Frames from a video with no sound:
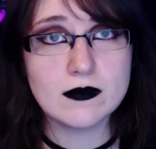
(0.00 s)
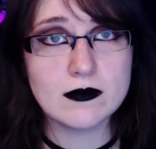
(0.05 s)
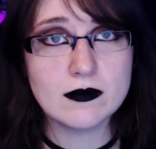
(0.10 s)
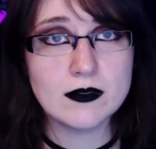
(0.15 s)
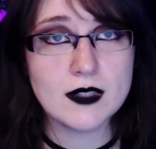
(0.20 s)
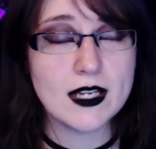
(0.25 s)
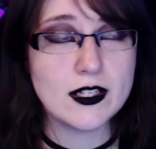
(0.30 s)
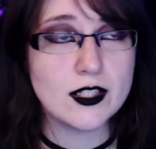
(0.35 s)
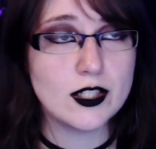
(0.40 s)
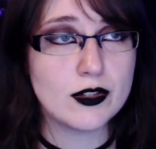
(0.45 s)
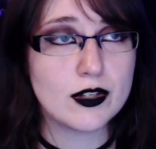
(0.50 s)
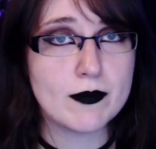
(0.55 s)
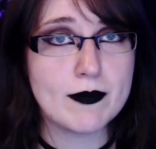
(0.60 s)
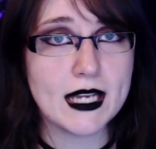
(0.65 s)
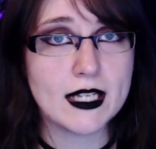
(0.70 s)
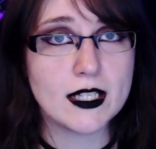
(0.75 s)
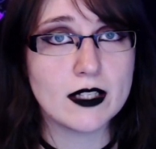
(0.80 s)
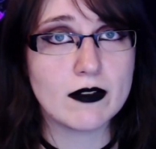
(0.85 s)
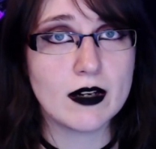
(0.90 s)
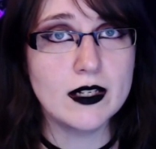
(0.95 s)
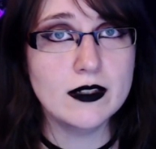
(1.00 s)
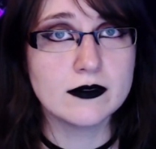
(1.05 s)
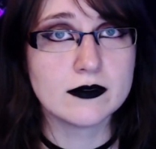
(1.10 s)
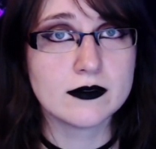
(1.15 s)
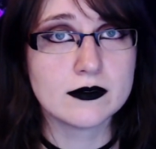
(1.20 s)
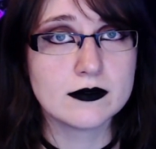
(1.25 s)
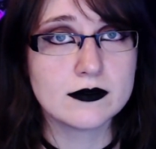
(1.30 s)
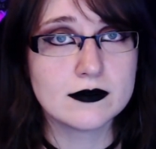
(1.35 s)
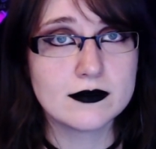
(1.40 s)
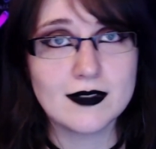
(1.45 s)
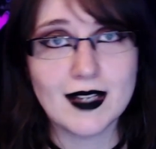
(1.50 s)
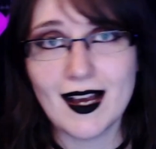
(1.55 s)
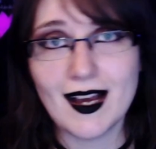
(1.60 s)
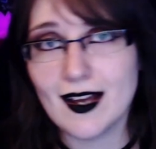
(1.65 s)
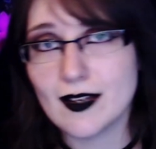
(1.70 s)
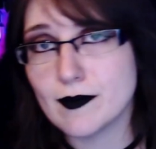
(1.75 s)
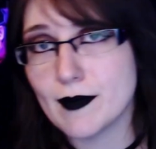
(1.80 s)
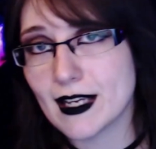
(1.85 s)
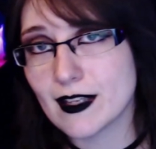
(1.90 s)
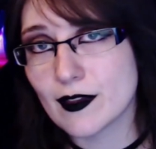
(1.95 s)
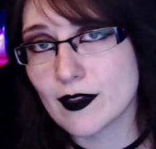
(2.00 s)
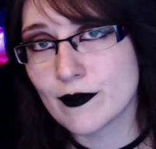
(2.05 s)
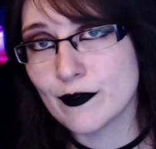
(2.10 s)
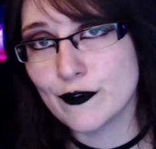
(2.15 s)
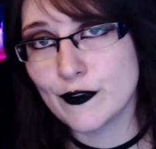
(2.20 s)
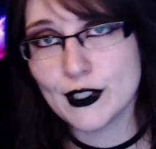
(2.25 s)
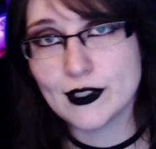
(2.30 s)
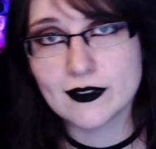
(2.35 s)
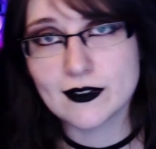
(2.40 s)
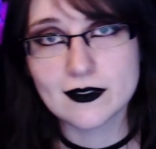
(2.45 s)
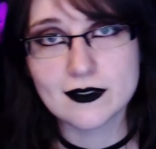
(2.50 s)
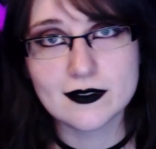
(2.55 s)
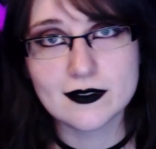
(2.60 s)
Then you can make your own and make them fun.